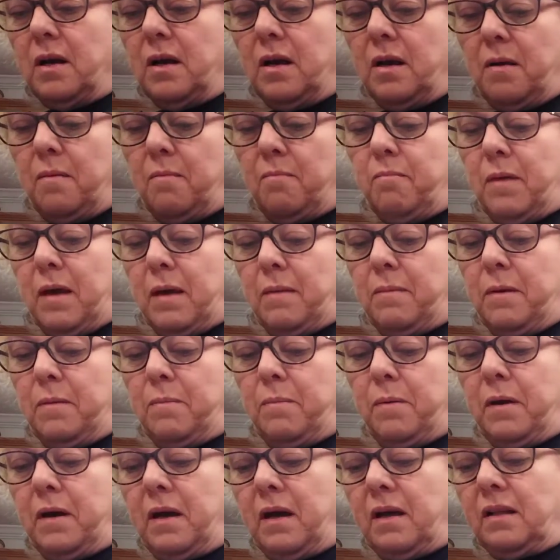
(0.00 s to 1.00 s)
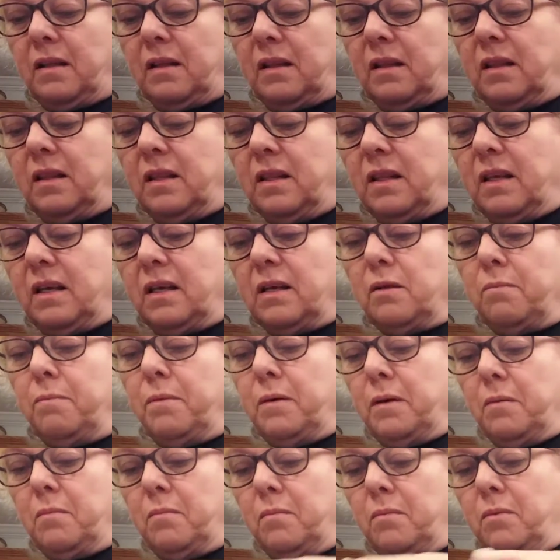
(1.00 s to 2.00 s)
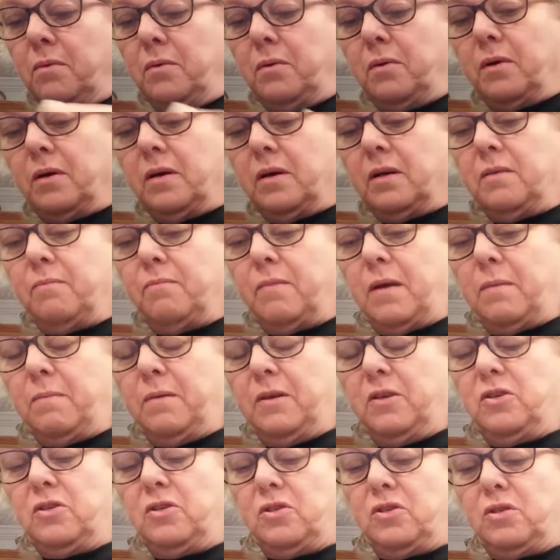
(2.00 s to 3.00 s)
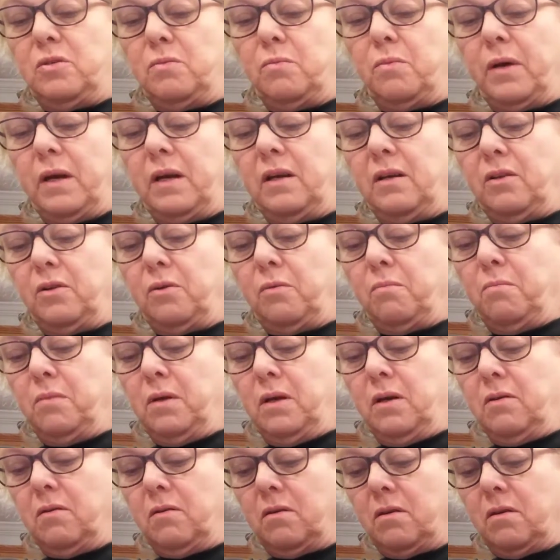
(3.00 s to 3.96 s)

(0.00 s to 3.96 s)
Maybe put a little bit more, maybe just some regular milk.